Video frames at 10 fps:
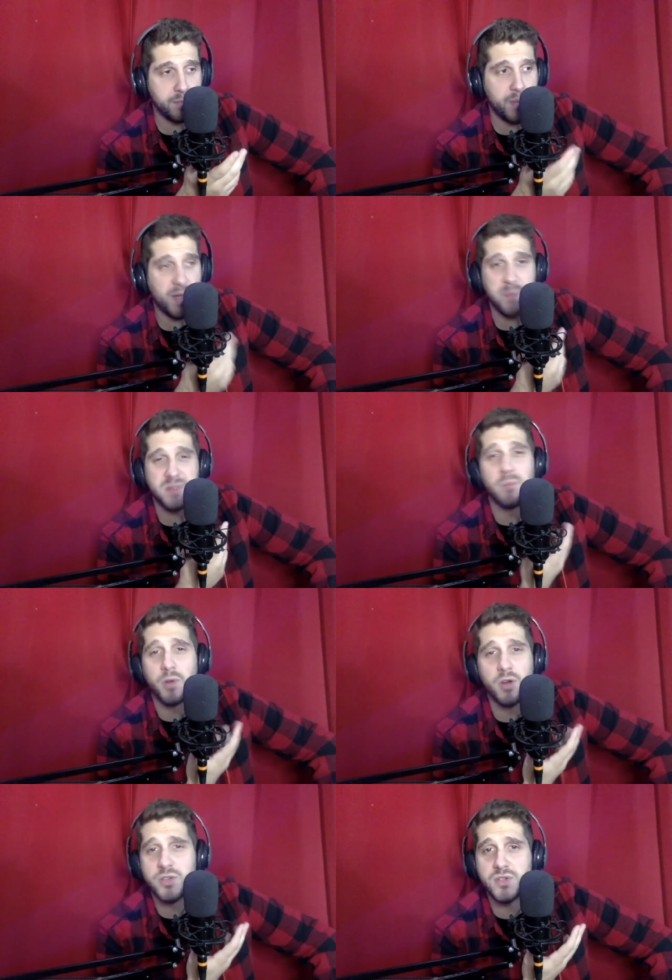pick up some
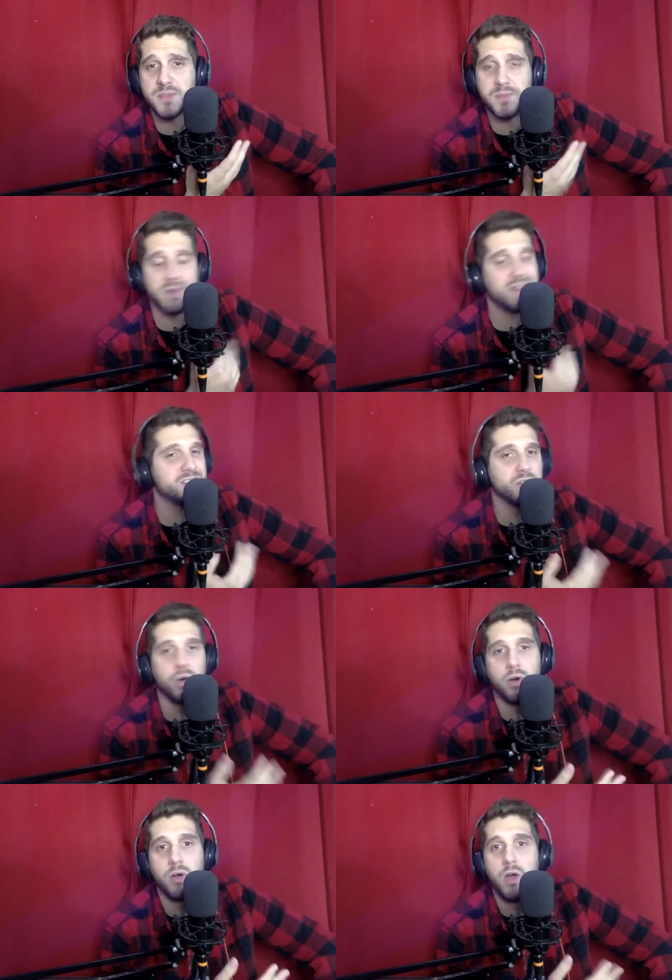merch or something. That's
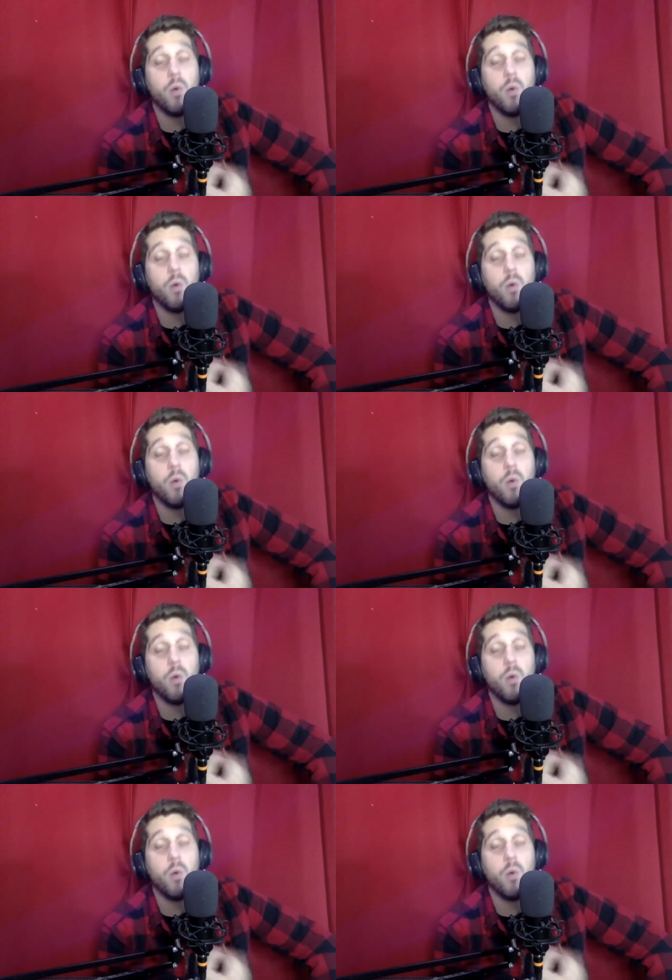all.